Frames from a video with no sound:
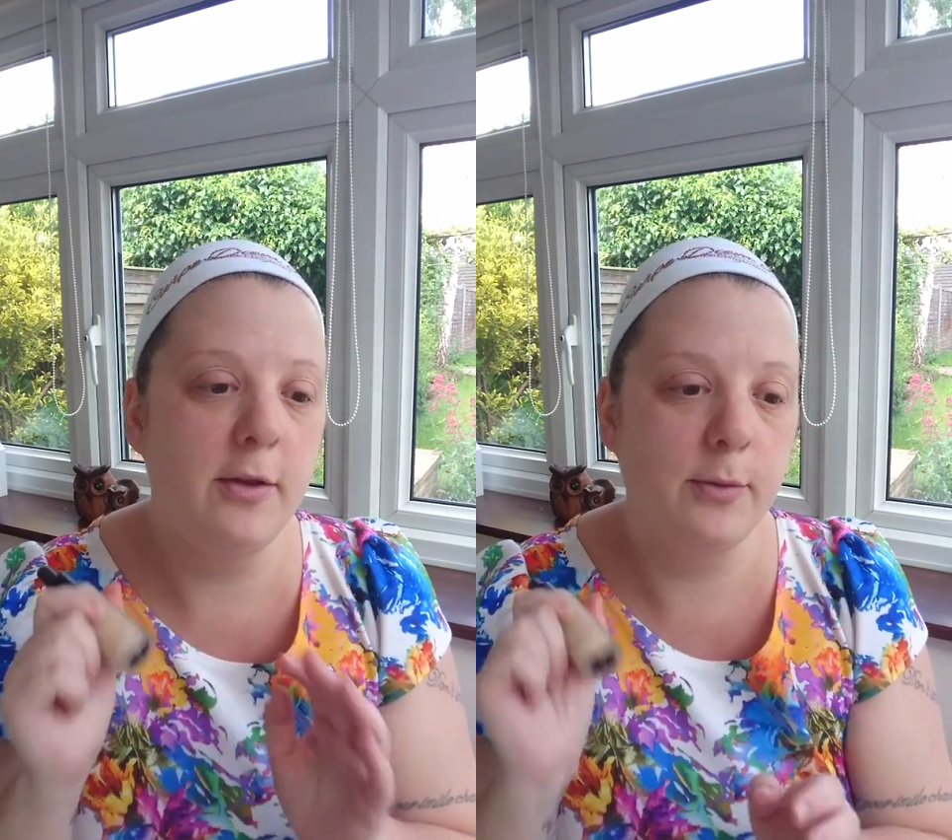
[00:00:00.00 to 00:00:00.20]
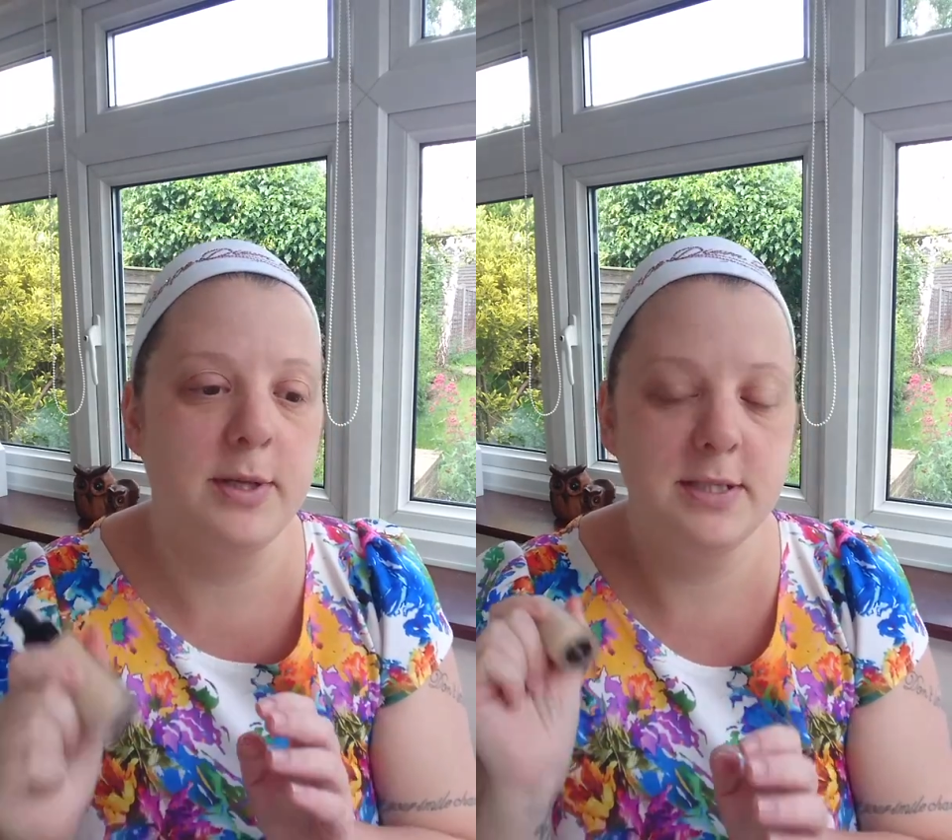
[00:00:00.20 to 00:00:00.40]

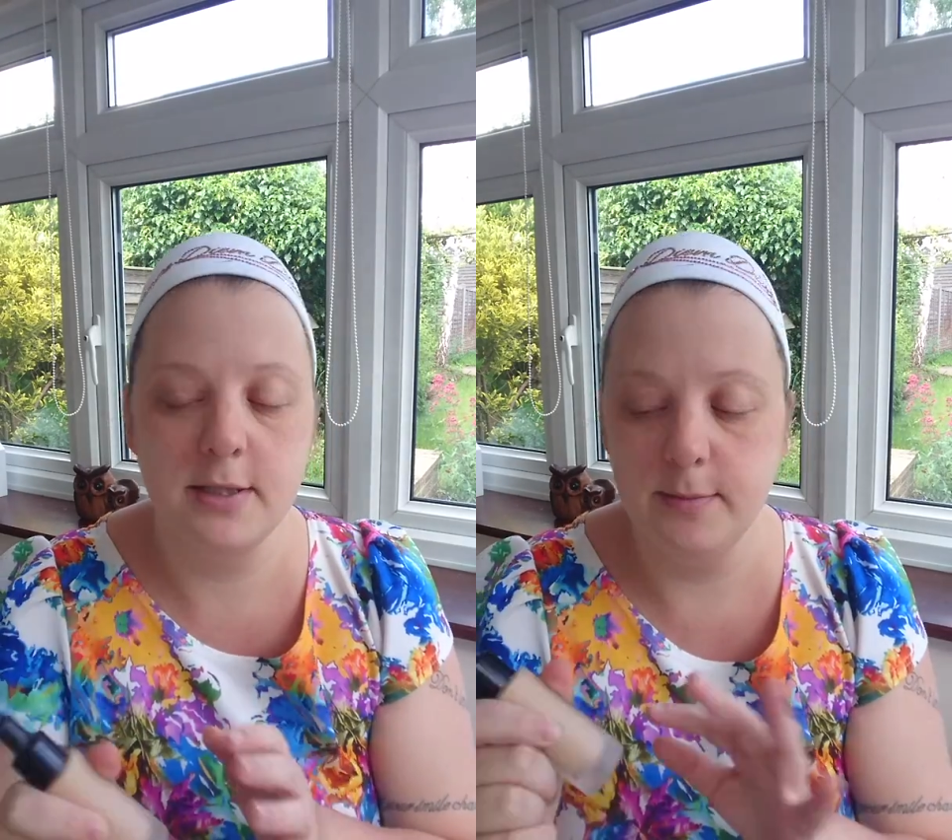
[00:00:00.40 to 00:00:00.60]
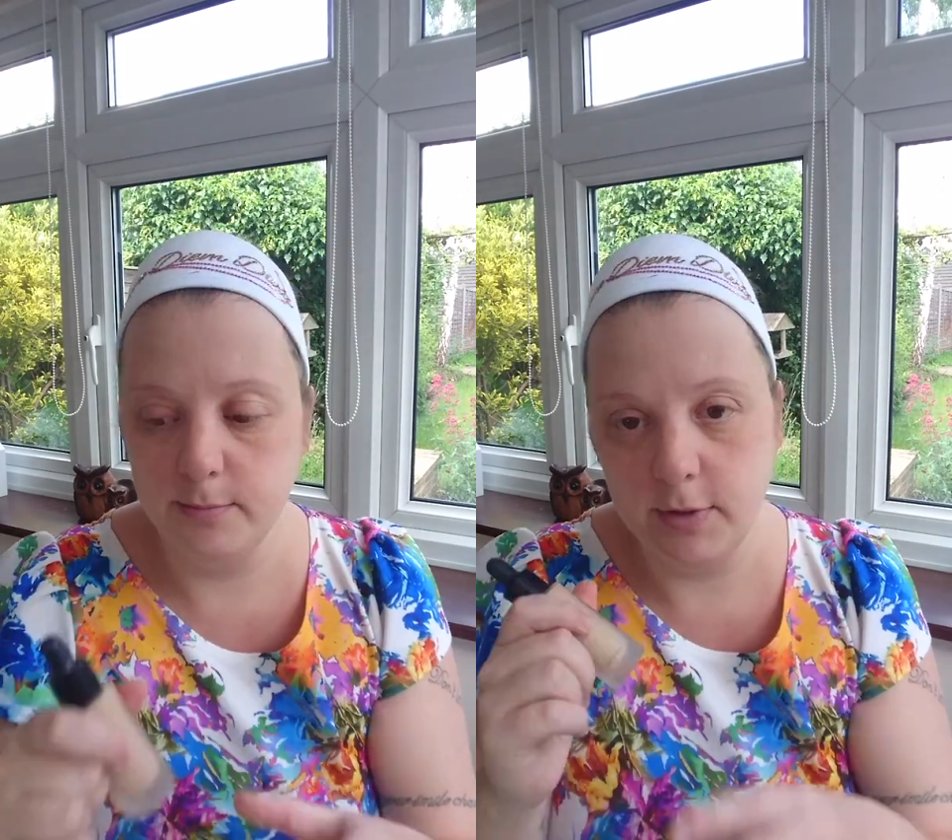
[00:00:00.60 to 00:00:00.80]
otherwise
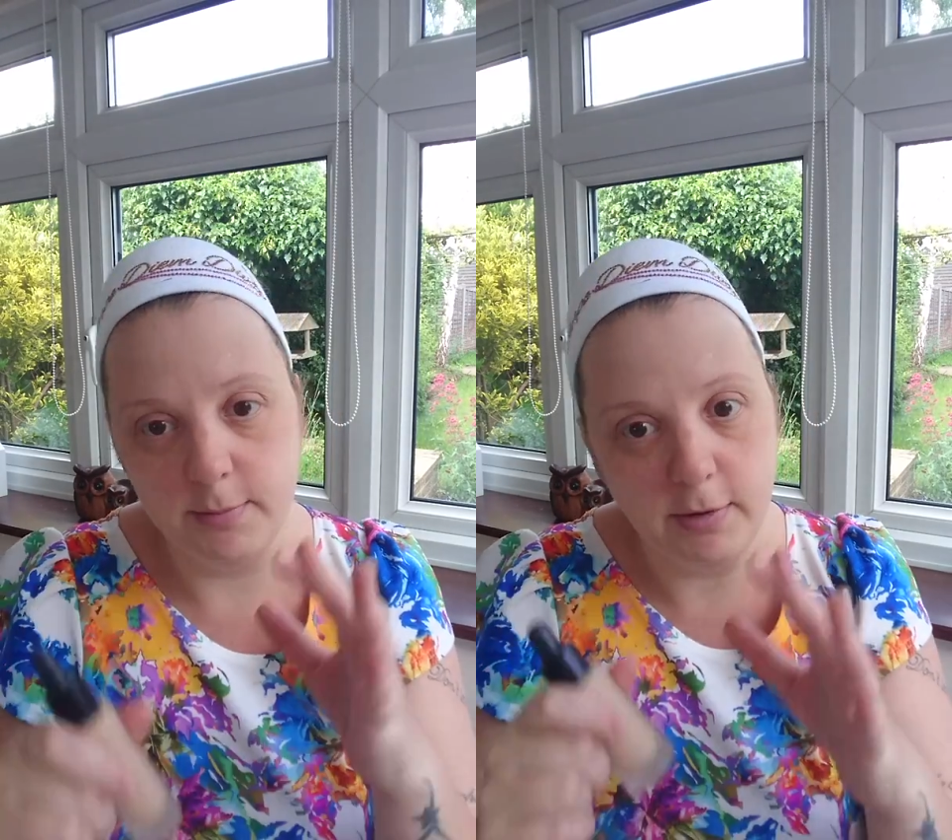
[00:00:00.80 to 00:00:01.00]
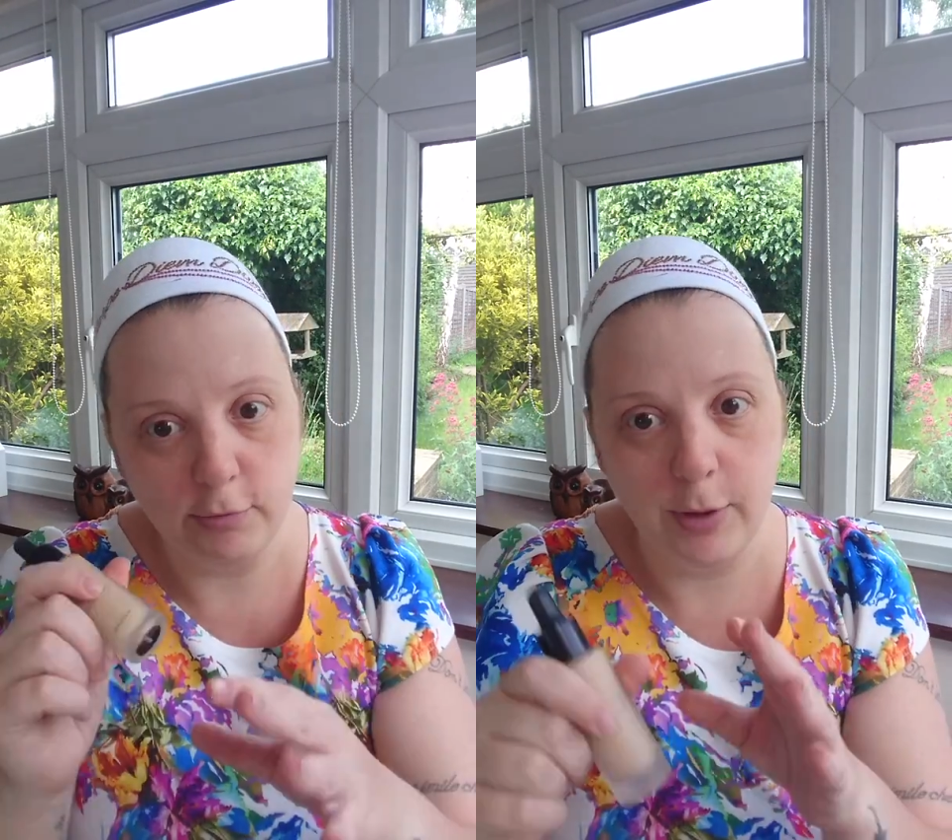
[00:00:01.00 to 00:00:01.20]
the mineral